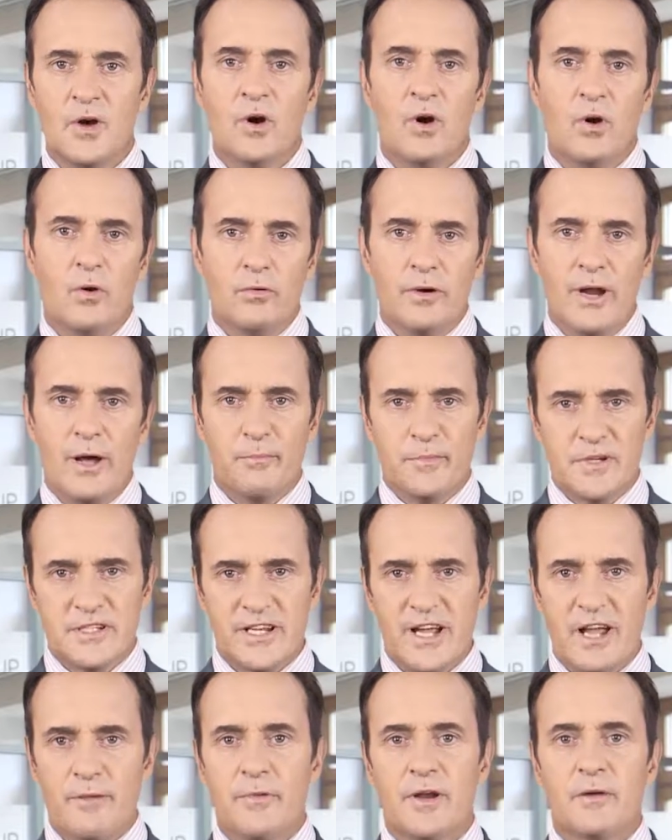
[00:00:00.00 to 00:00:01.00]
All numbers
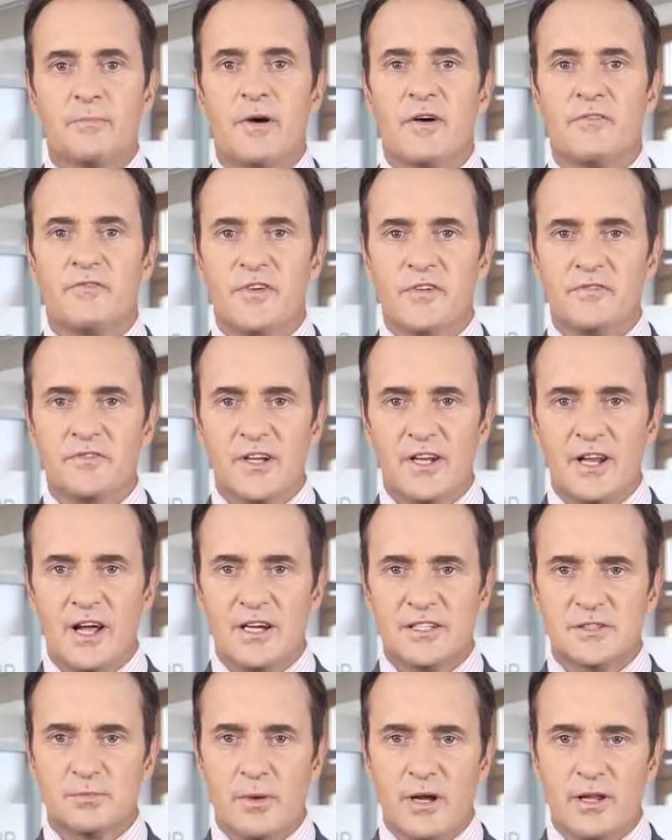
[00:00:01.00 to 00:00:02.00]
came in above 50
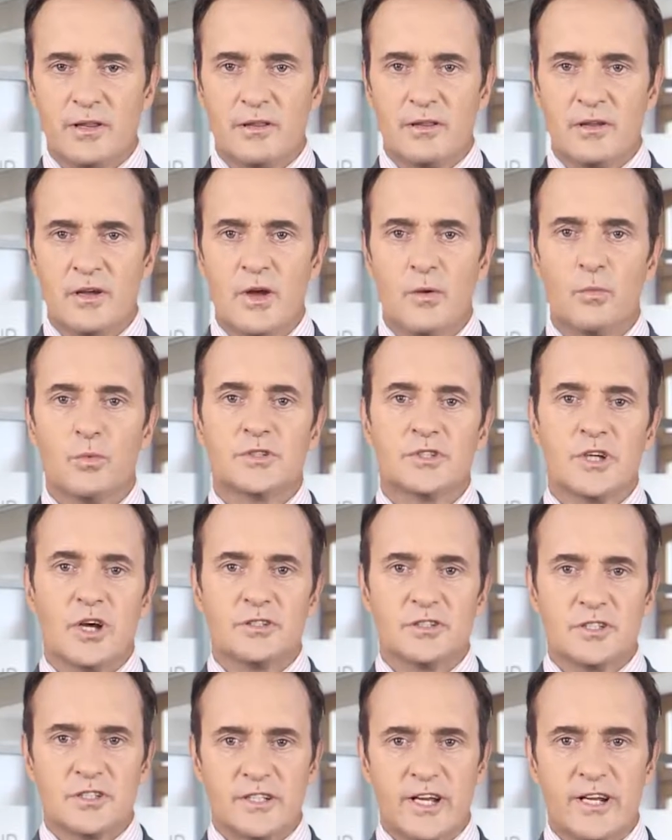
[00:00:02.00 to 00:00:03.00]
last month, which
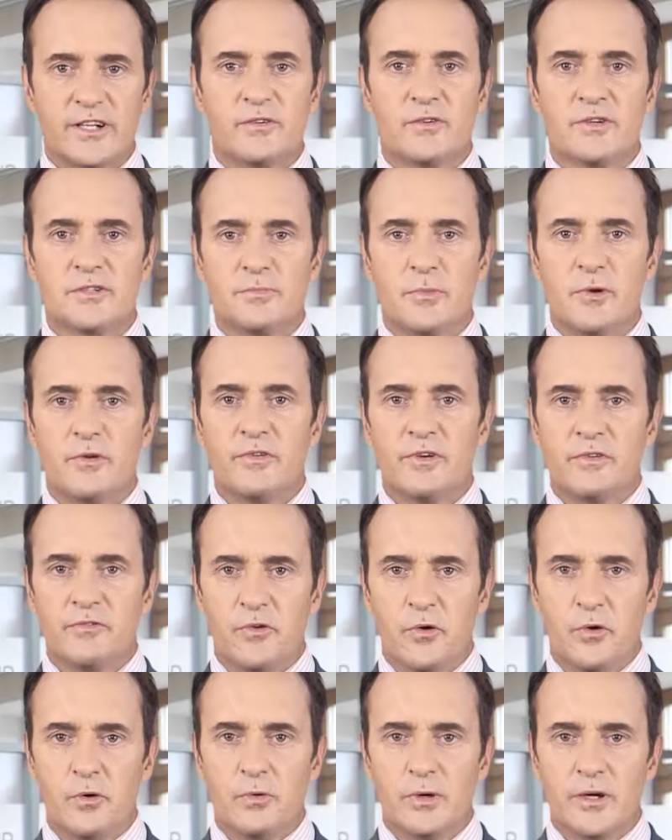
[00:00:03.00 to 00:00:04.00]
shows the sector is moving
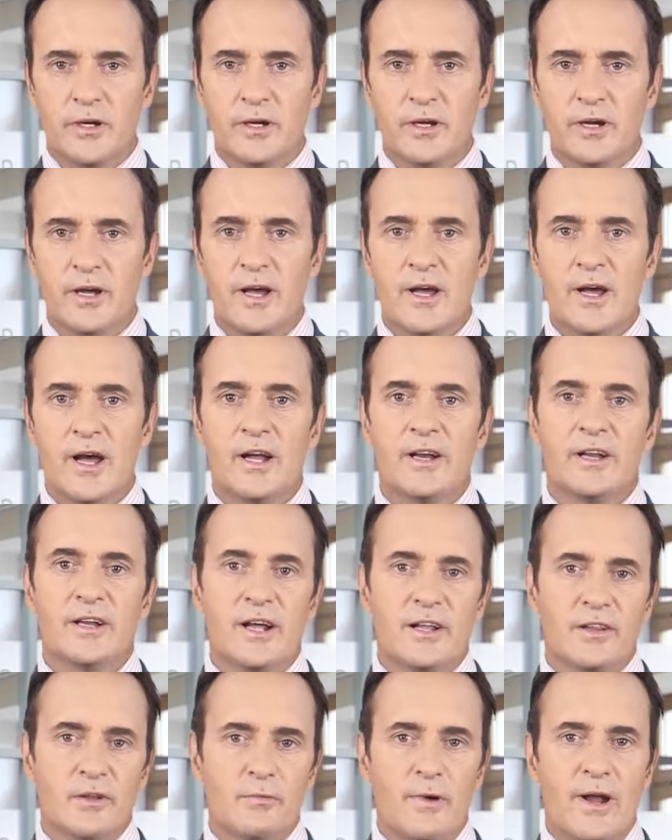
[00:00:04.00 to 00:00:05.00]
forward, and
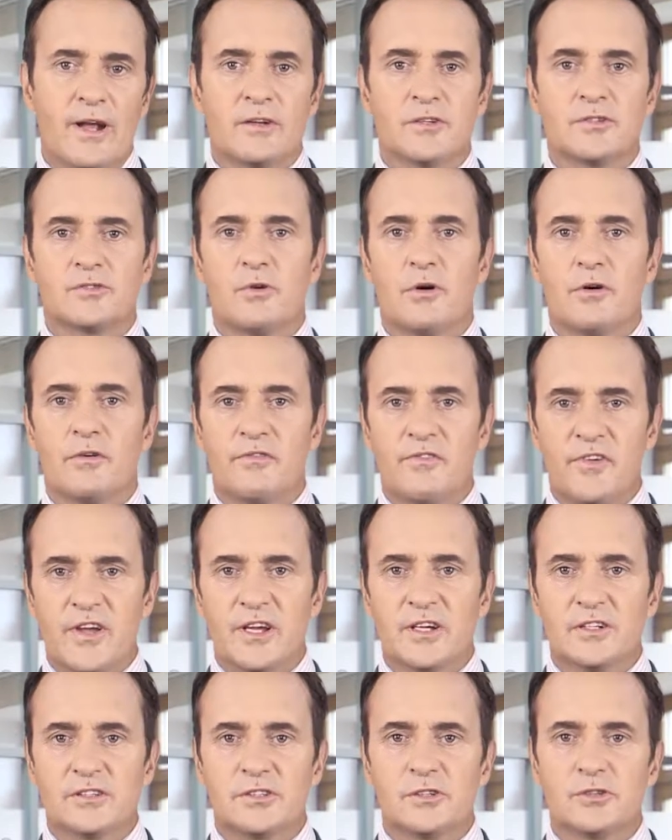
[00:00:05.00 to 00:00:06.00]
another round of strong
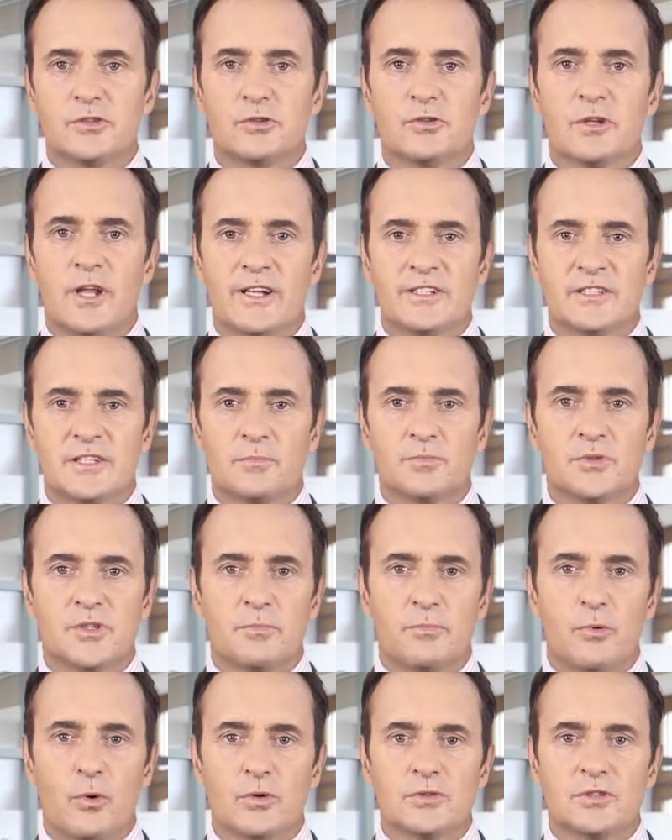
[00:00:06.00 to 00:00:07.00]
figures should lend some
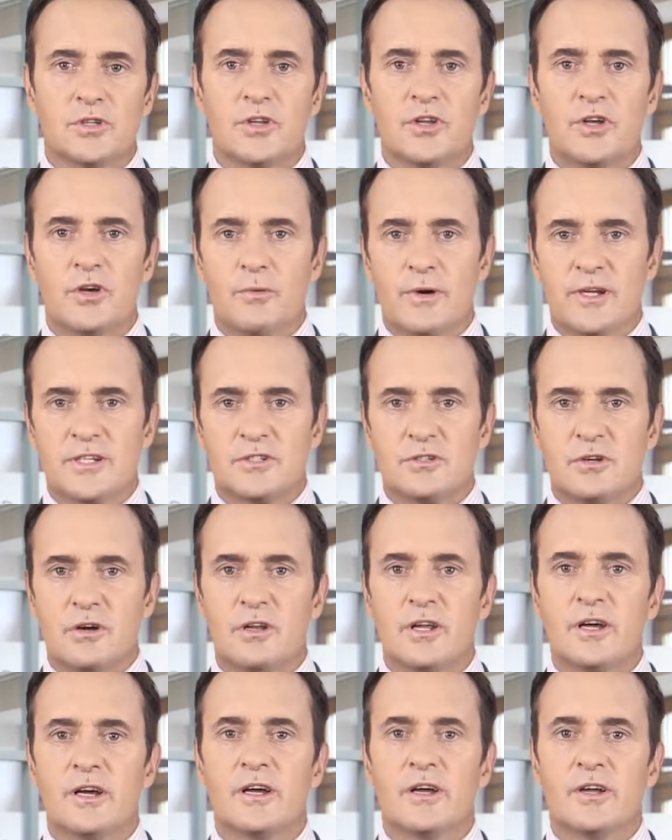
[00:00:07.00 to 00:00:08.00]
support to the US
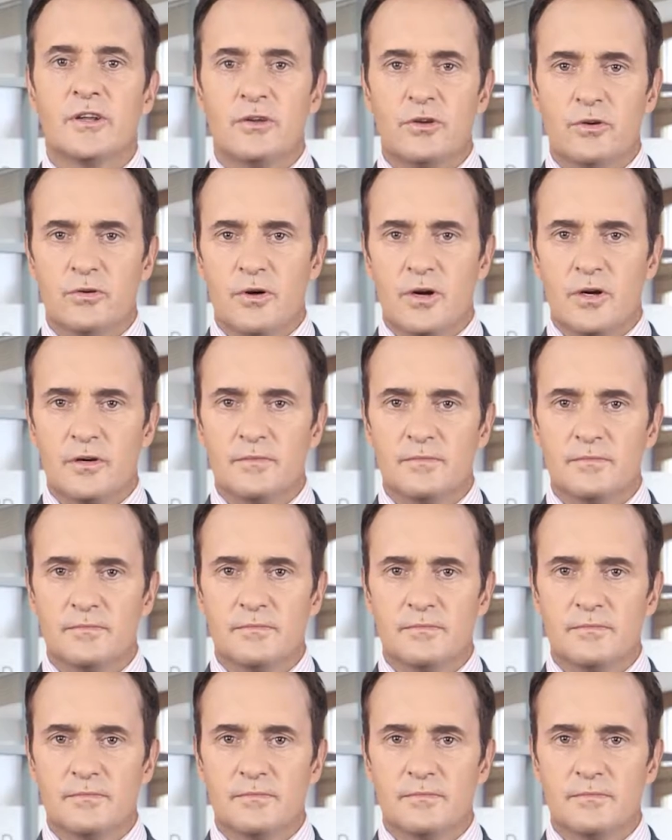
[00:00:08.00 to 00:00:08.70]
dollar and euro.